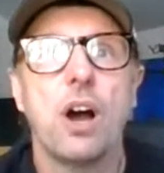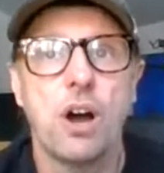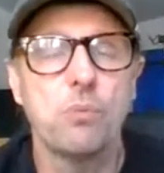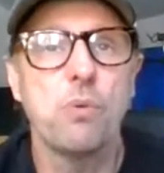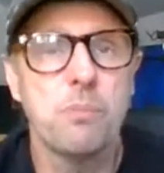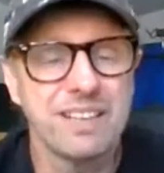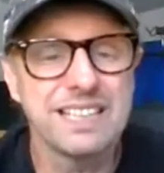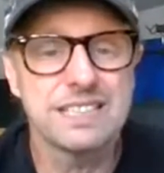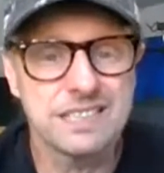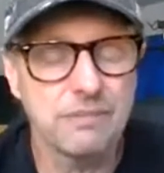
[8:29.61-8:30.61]
I will
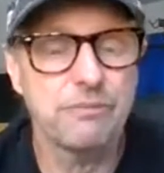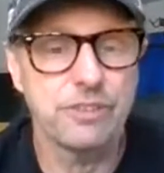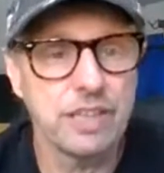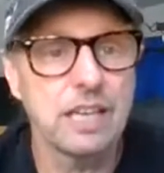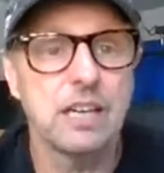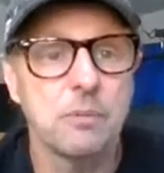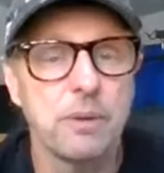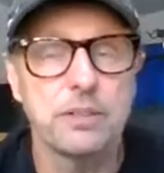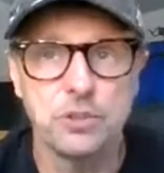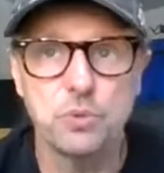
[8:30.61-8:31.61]
make something
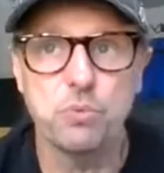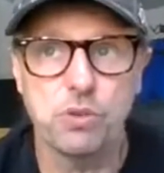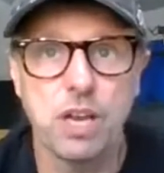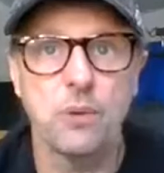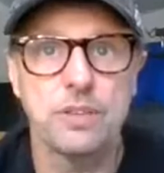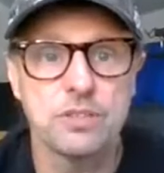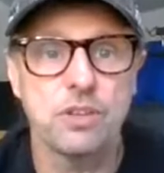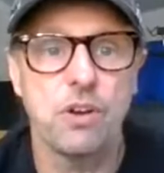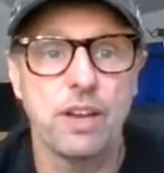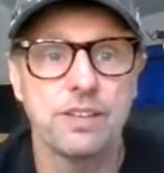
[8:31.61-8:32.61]
up, and you will go
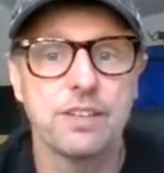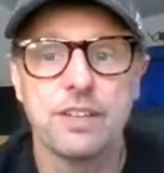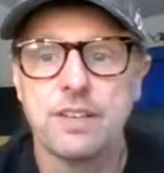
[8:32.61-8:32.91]
inside,"